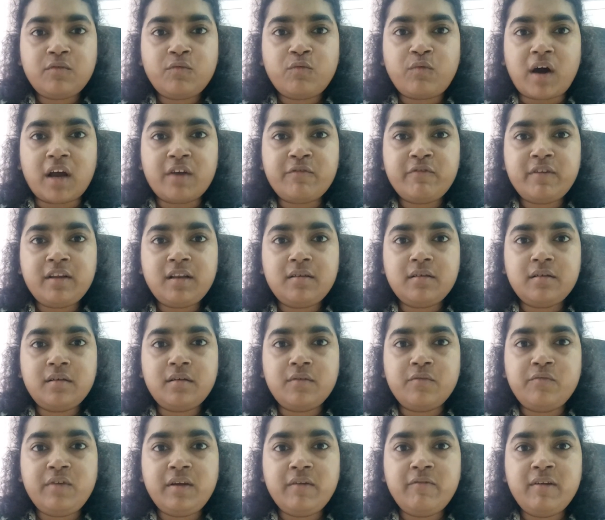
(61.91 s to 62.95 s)
One will
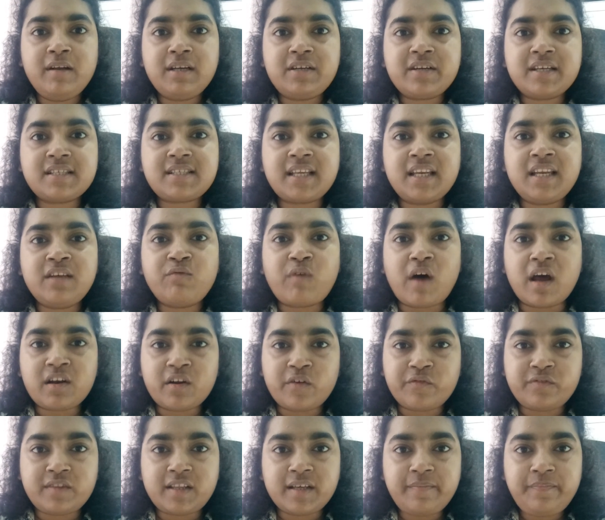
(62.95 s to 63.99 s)
we will trace any one
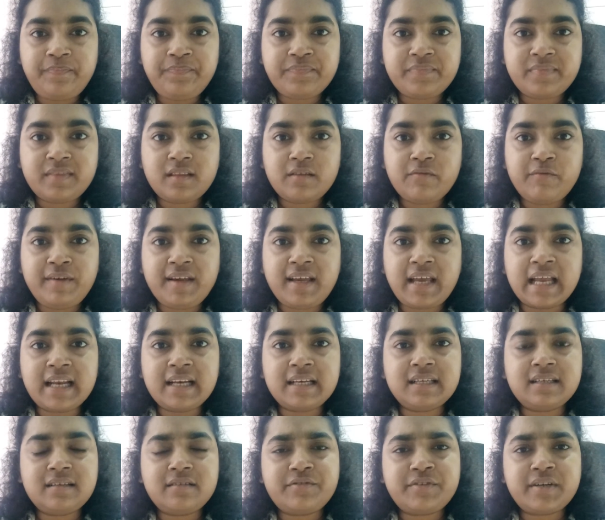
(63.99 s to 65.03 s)
of them. We
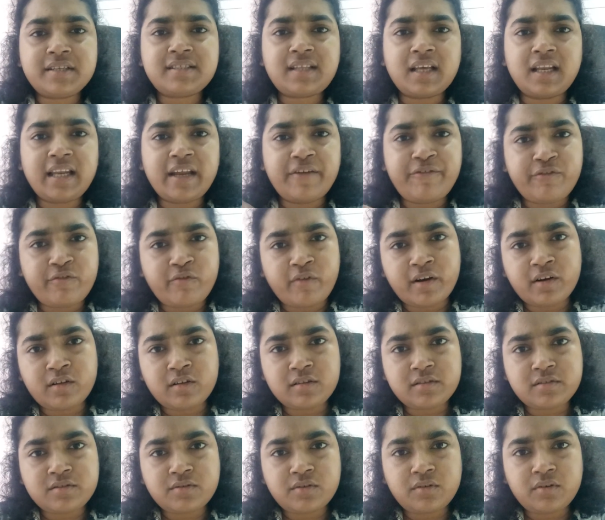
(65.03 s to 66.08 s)
can trace the left one
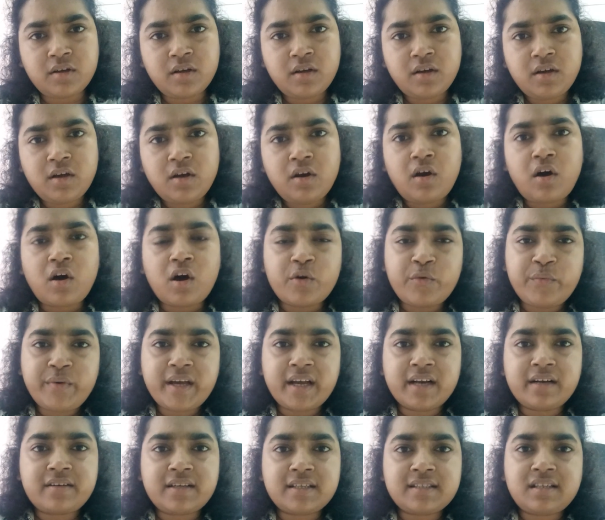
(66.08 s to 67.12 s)
also, or we
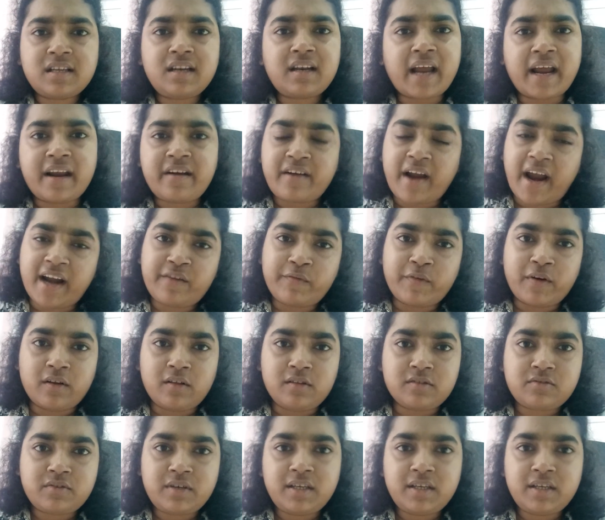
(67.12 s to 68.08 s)
can trace the right one also.